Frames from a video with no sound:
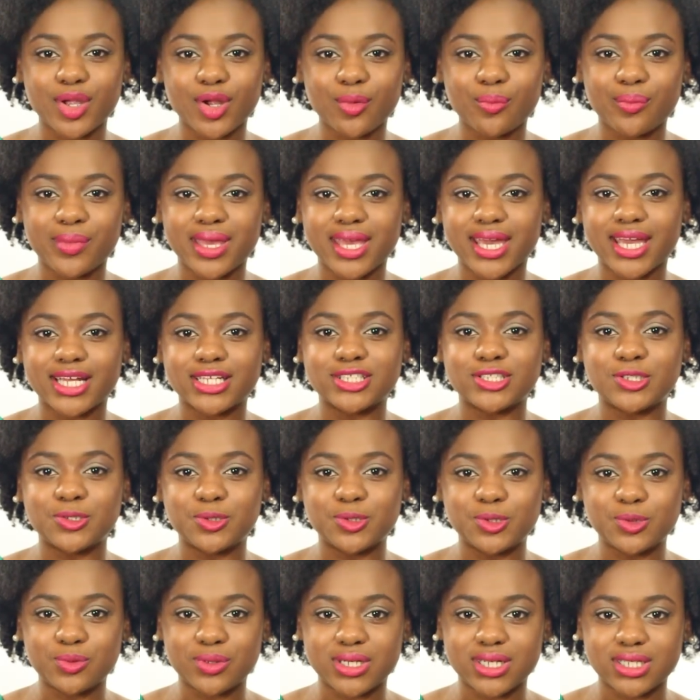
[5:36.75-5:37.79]
mere men can do
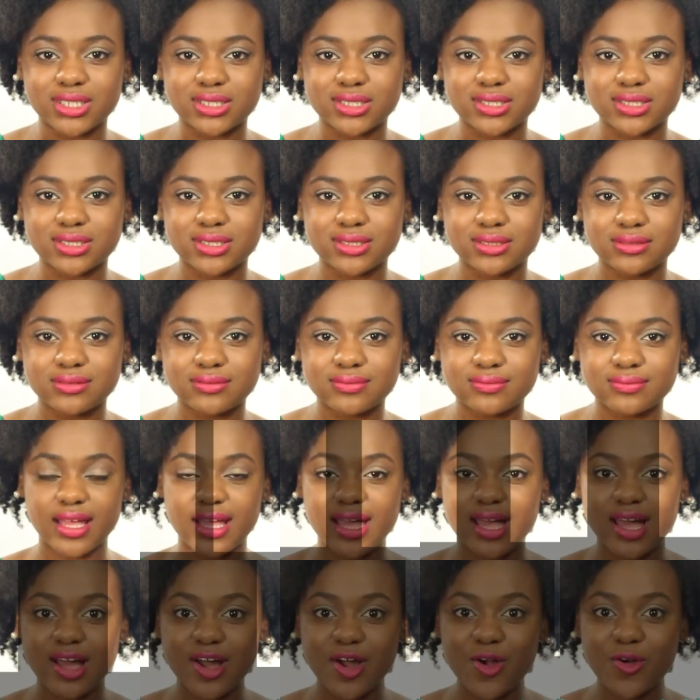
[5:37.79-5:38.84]
to us.
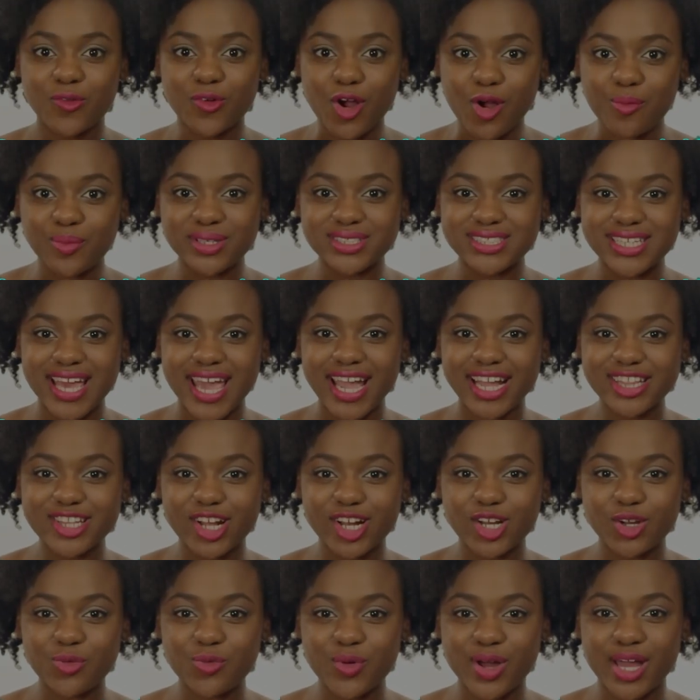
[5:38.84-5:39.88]
Romans
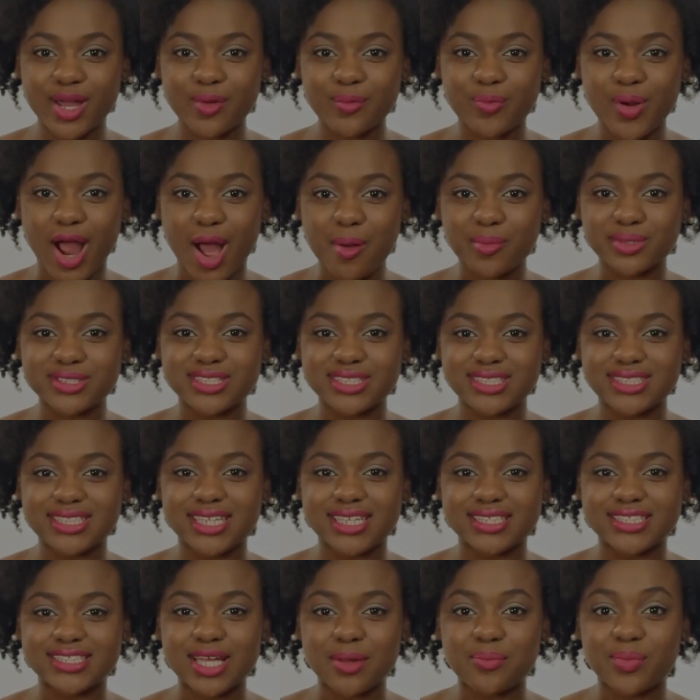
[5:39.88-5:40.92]
8:31 promises
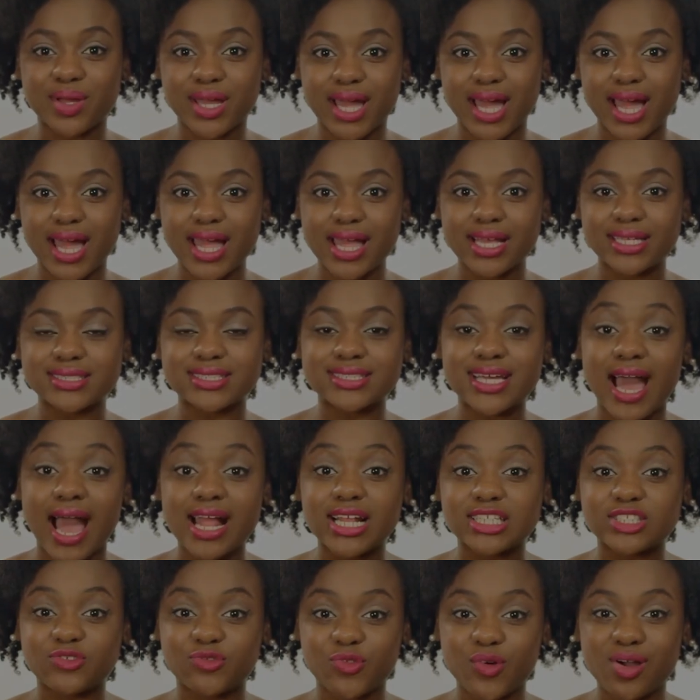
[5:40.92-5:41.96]
us that because
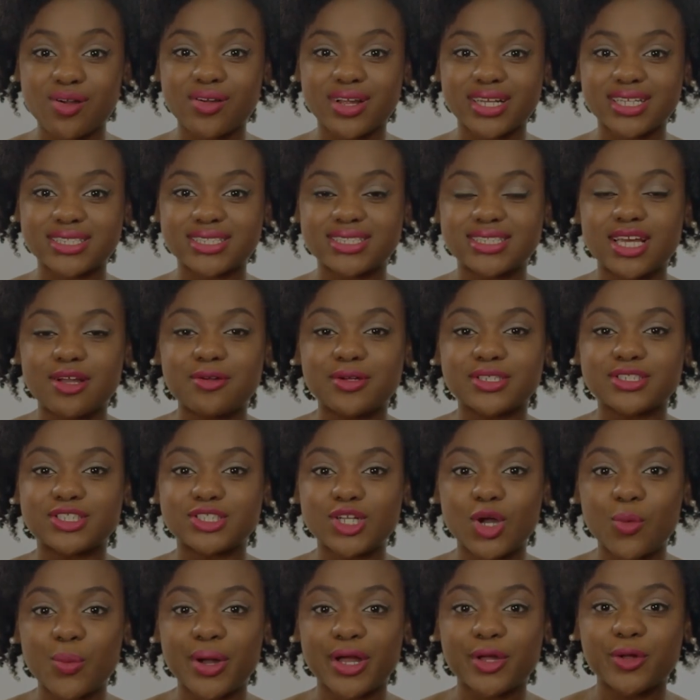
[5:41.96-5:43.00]
God is for us, there is
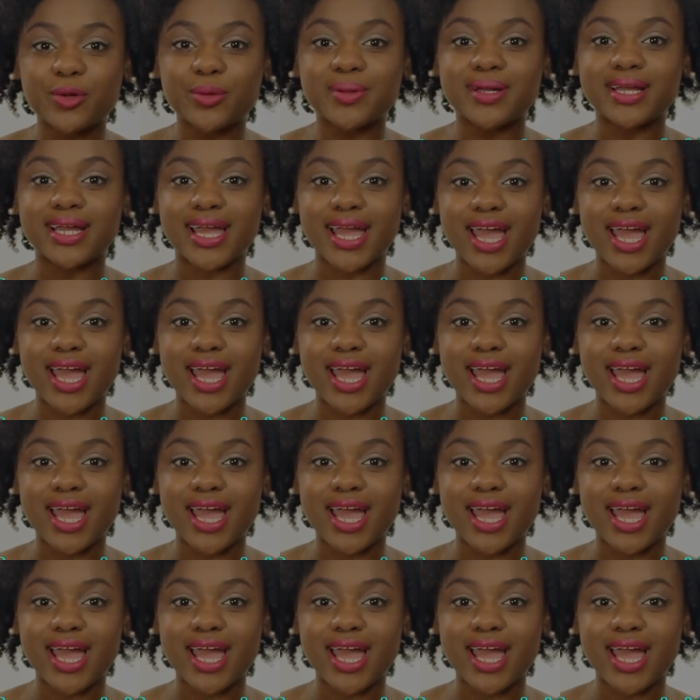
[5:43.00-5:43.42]
no one who could